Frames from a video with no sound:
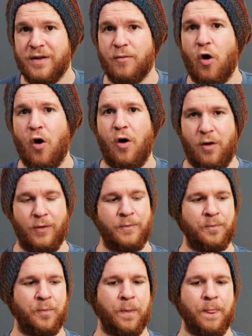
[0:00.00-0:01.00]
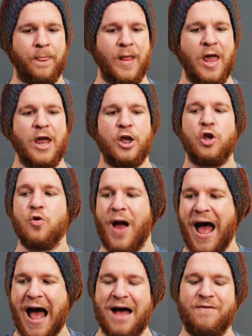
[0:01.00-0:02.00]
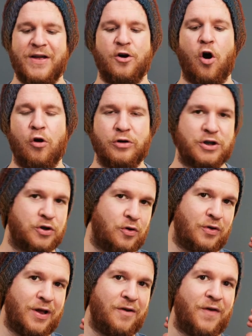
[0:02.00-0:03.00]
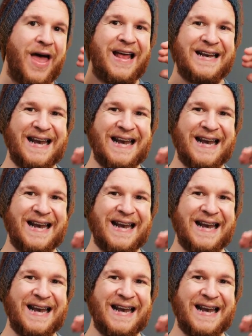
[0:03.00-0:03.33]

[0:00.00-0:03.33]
them all, you have an arsenal of